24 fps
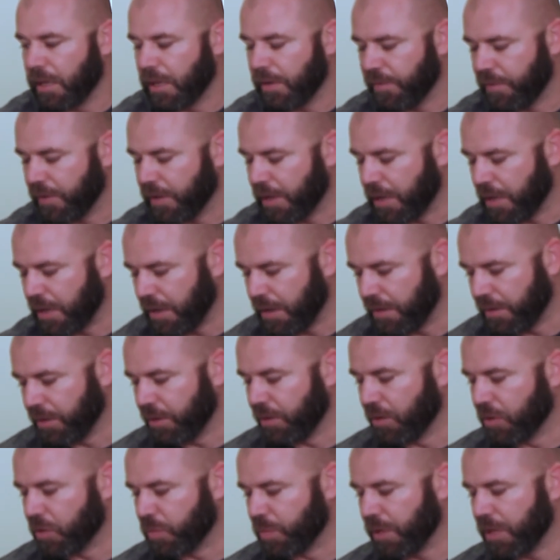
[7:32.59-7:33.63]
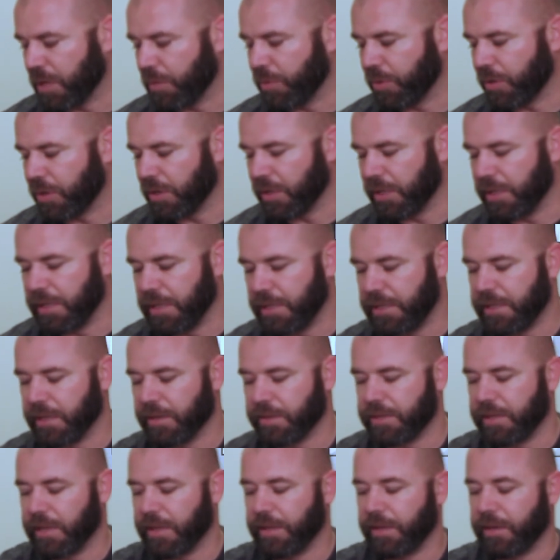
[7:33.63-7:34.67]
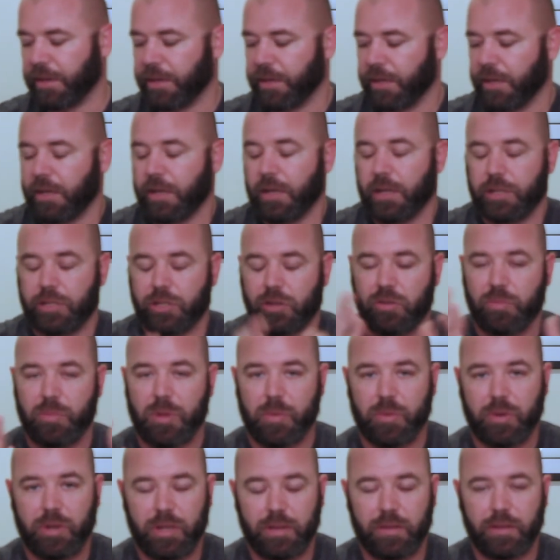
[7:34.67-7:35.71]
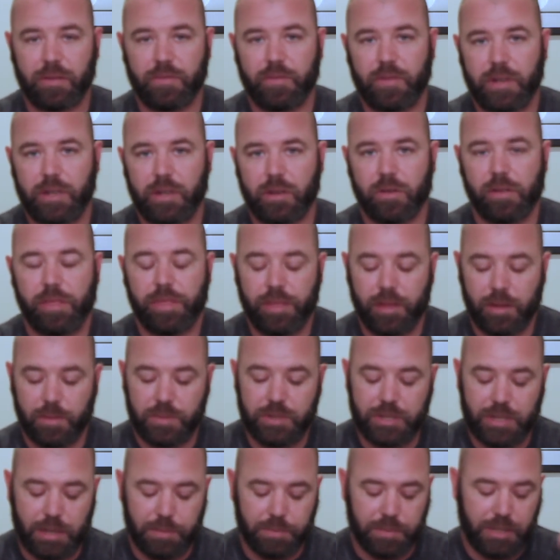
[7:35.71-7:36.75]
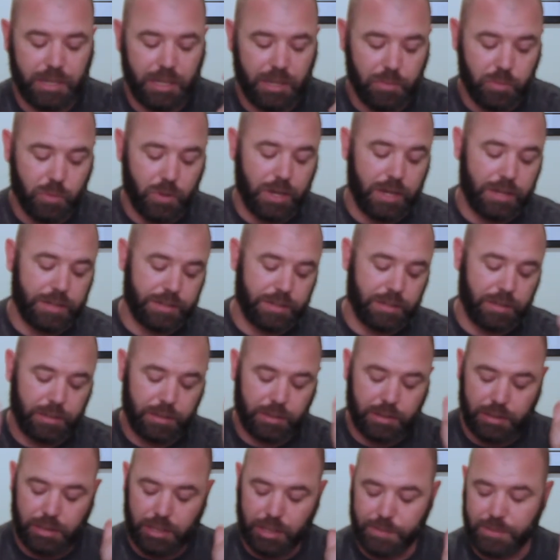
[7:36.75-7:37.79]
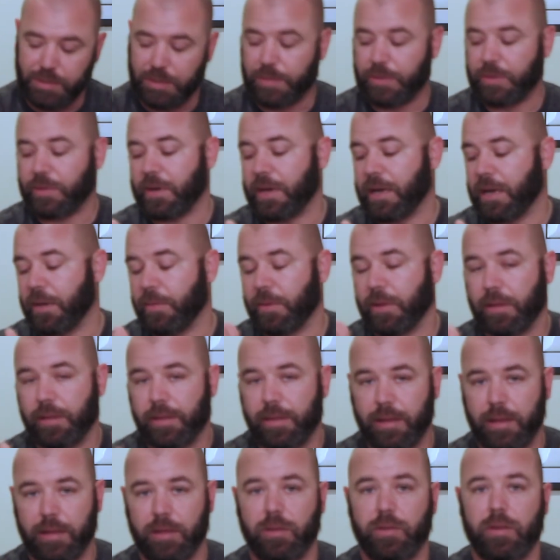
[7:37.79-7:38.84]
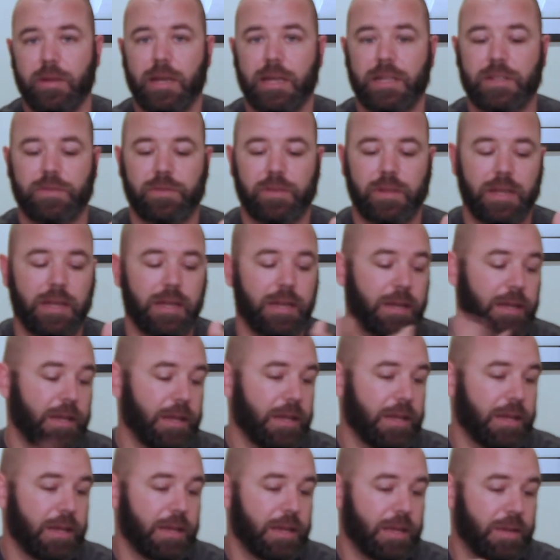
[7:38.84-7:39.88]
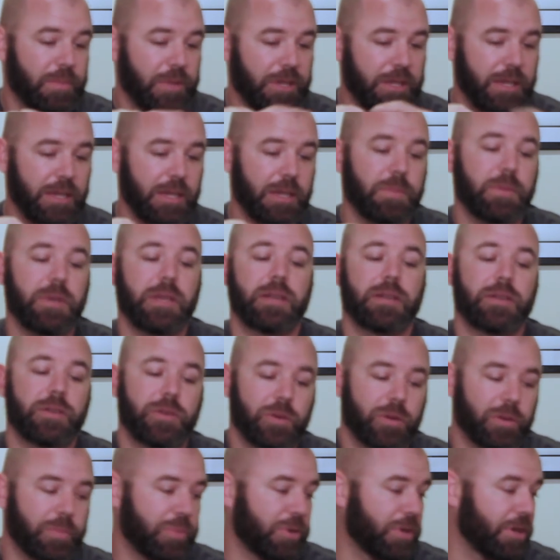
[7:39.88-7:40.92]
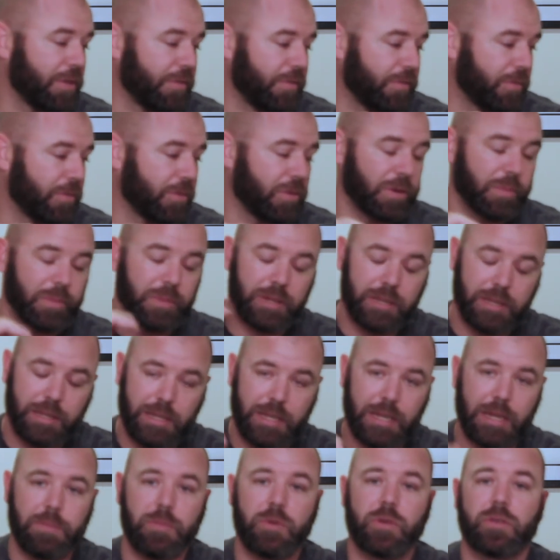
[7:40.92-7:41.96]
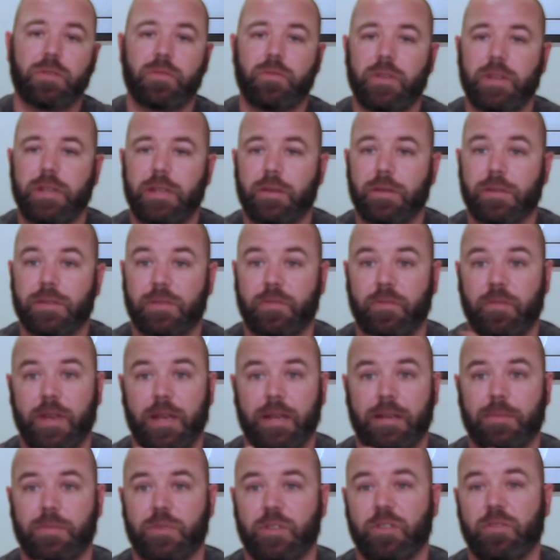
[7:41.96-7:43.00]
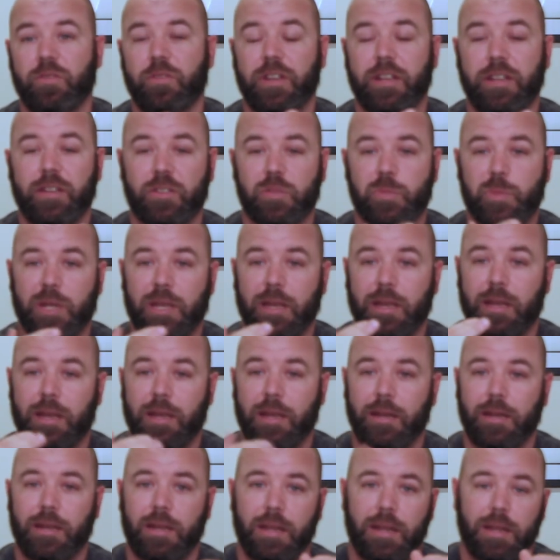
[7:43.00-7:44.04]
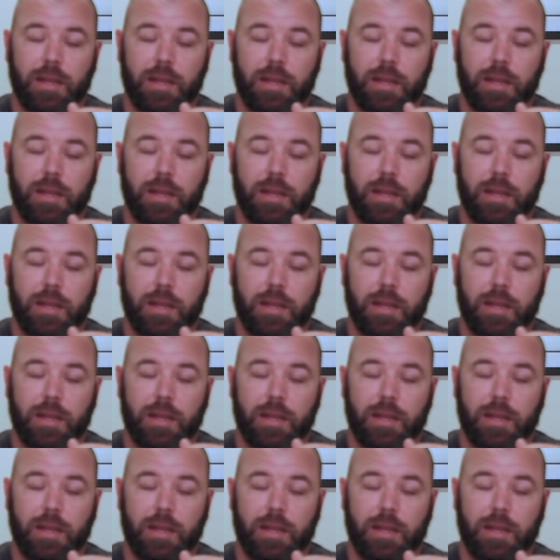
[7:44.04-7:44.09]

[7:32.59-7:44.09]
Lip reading: forgot how it goes, but I'll put all the details down there. So remember, give the video a thumbs up, keep watching, keep subscribing. Thank you guys for that. I'm gonna keep getting short par 4. I'm gonna keep doing videos. In fact, I'm 2 videos behind.